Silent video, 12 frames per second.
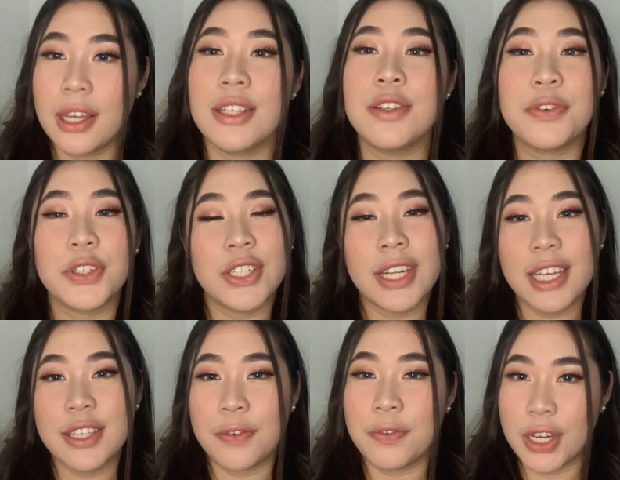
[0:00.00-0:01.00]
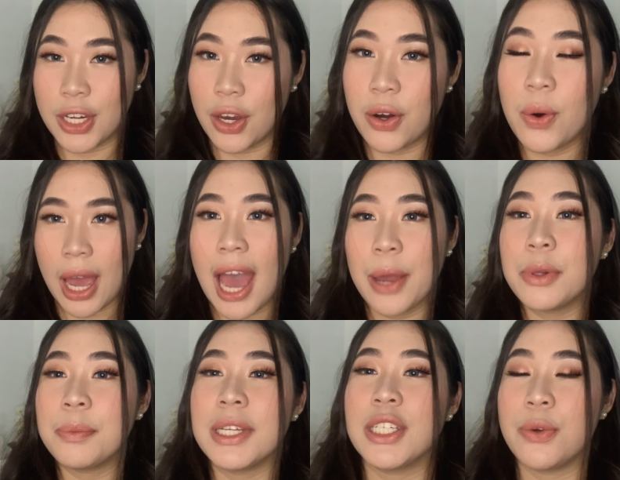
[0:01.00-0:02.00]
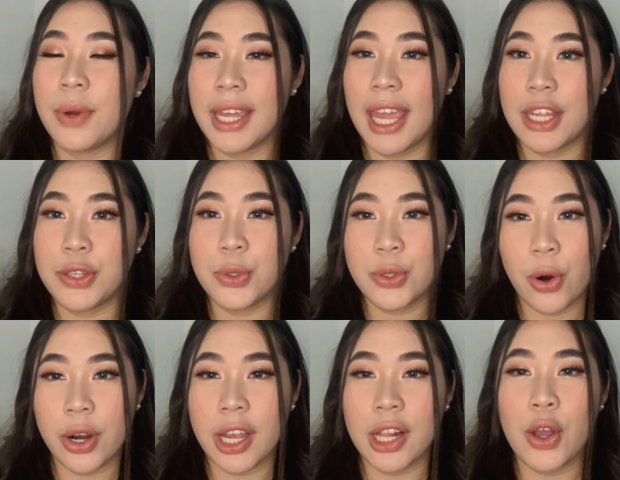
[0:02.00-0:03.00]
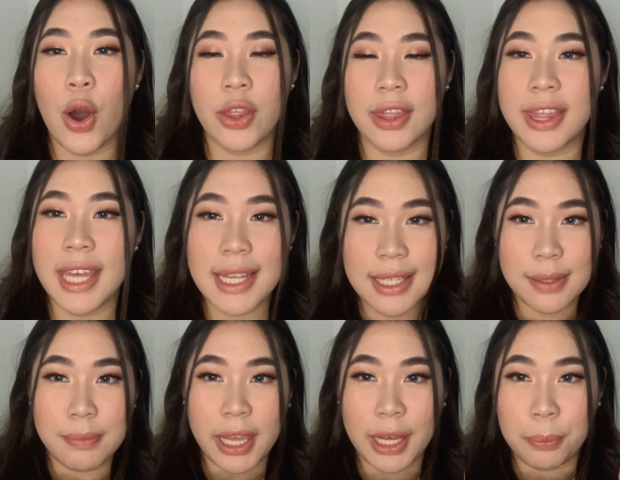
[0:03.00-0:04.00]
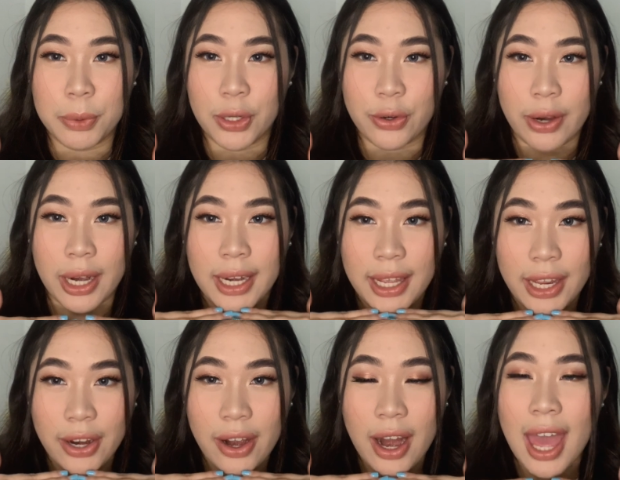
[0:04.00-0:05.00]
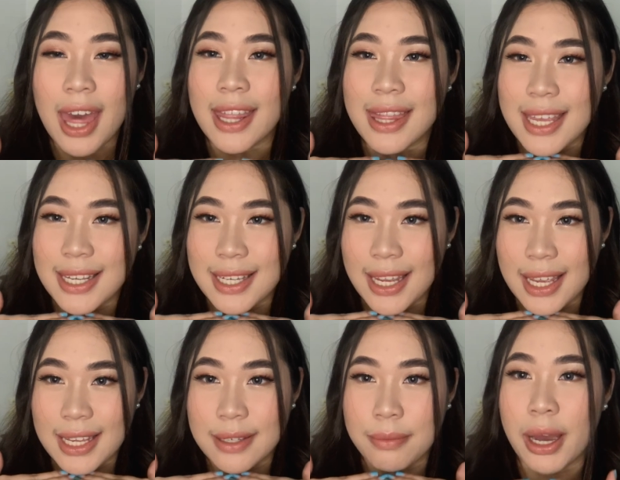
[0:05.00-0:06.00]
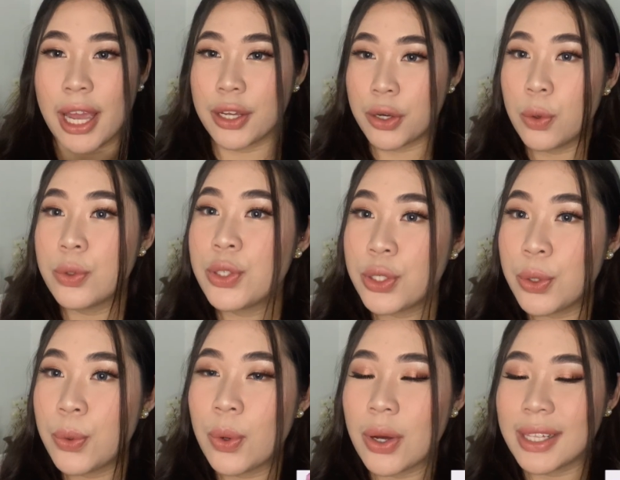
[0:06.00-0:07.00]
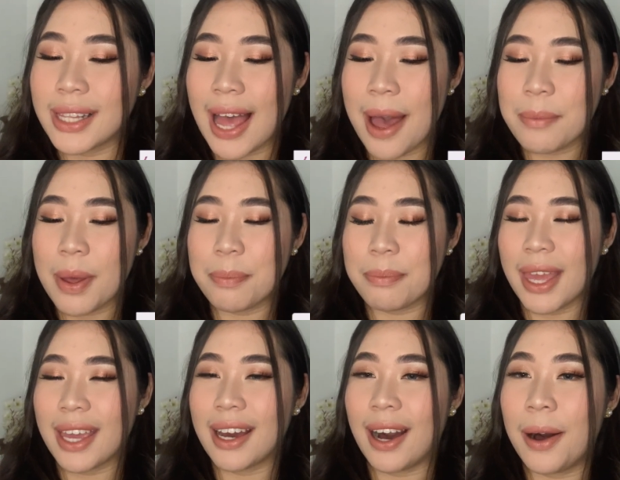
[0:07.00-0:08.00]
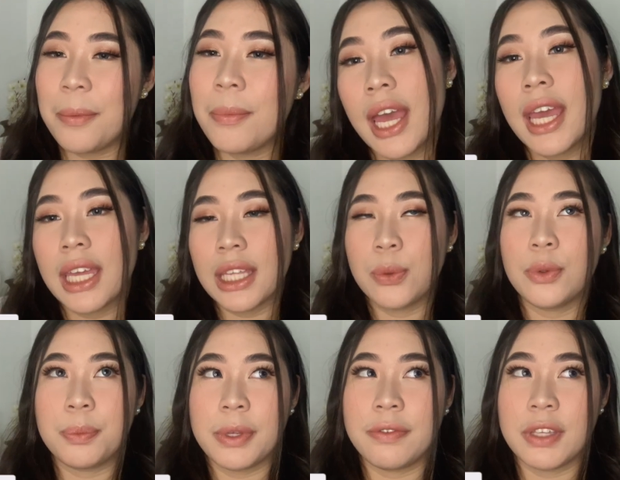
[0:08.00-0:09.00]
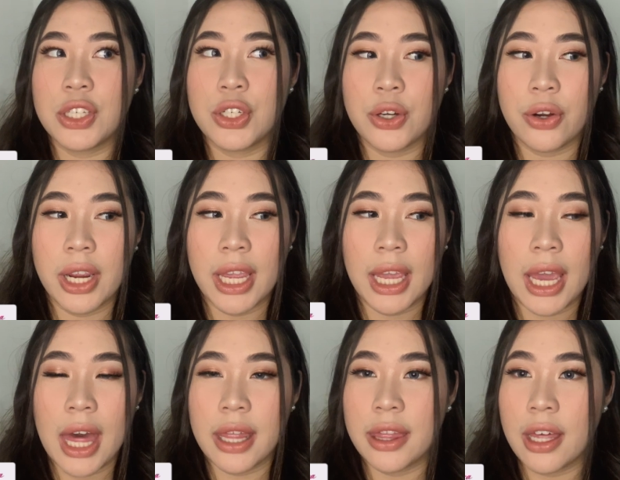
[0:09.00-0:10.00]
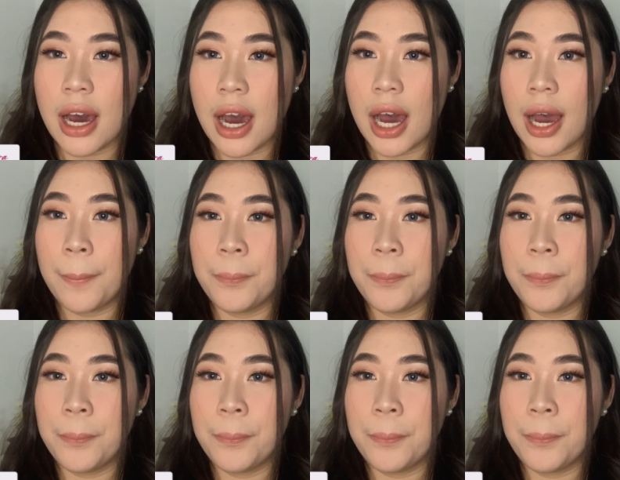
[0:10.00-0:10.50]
So for today's video, I will be doing a tutorial on this makeup look right here. This is my go-to glam makeup. It will be featuring the